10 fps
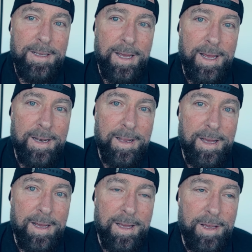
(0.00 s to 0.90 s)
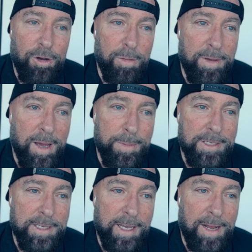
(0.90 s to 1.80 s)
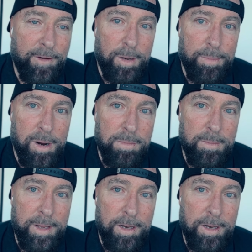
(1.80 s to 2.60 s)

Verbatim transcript: And uh, he called me up and said, I've got a problem